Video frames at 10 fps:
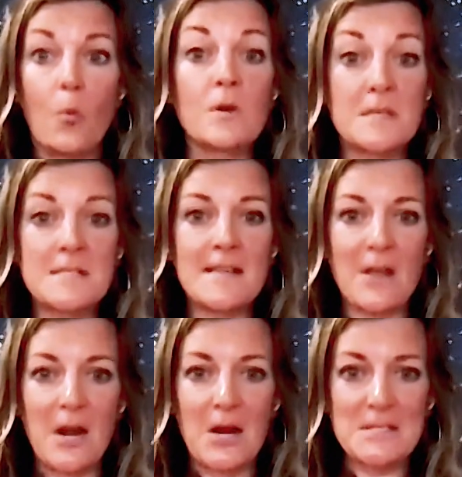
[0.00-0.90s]
We're
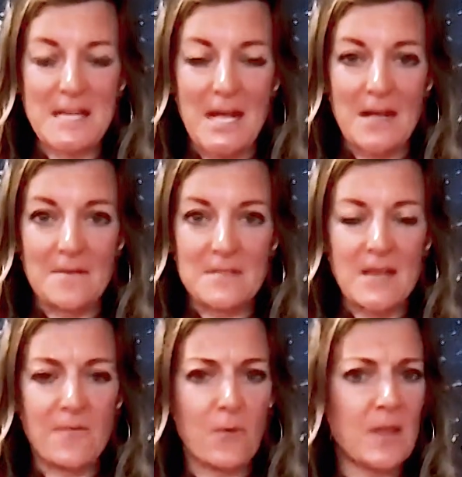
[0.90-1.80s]
deceiving
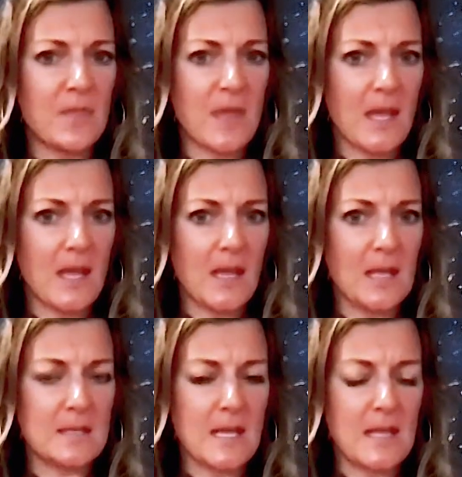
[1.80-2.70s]
ourselves if we
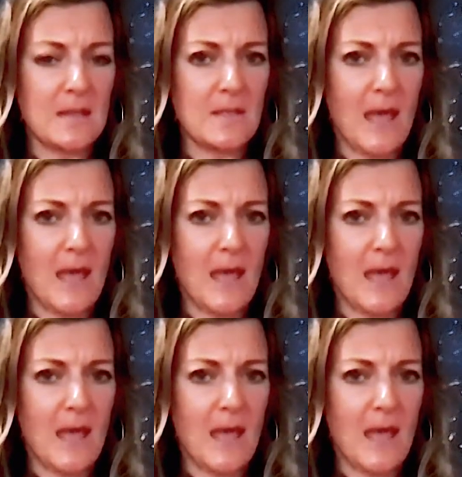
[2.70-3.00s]
think